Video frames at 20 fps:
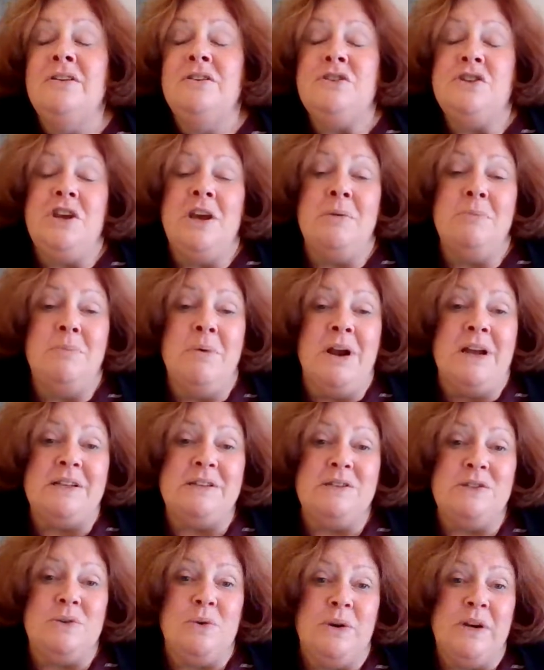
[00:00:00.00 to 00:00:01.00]
Jan Brett
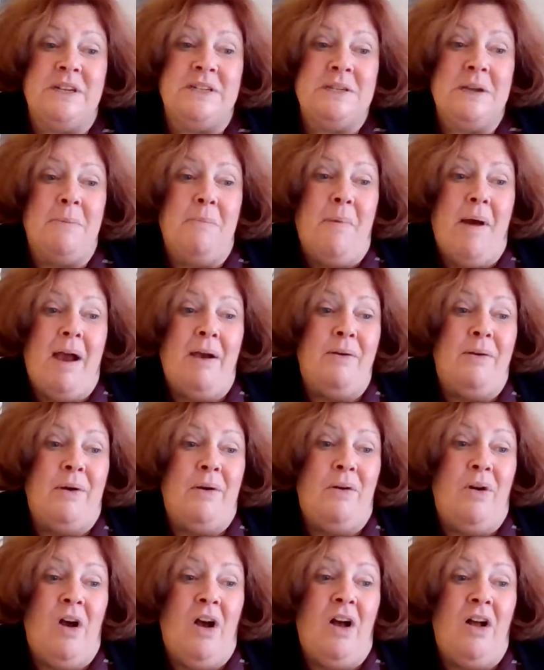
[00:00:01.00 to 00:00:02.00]
story tomorrow
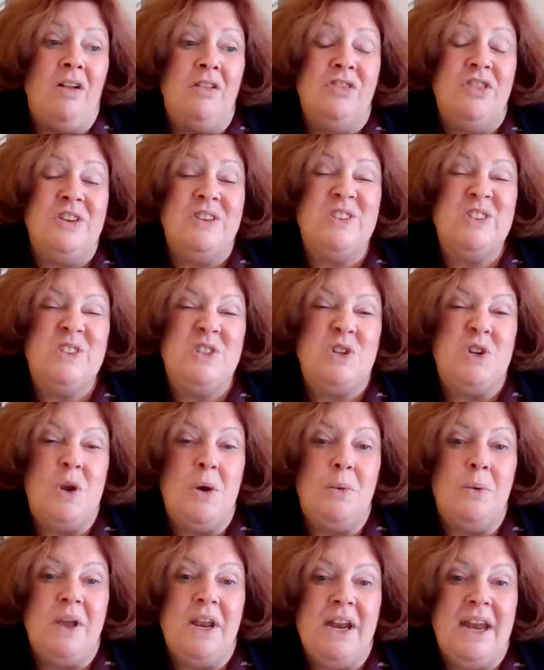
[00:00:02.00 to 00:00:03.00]
called The
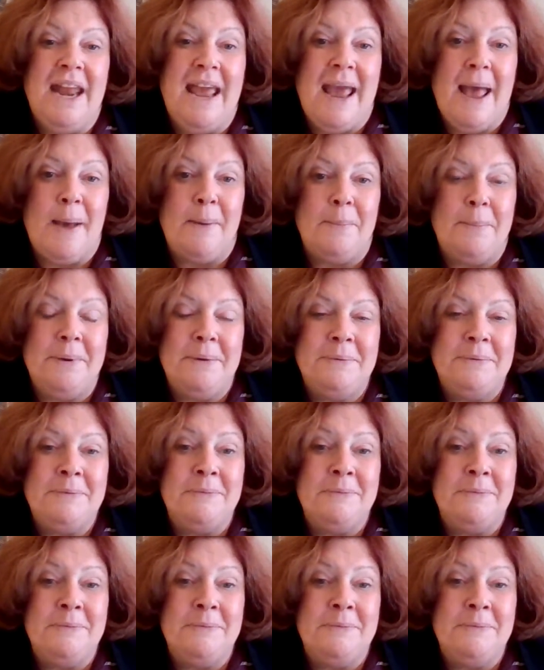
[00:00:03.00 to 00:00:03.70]
Snowy Nap.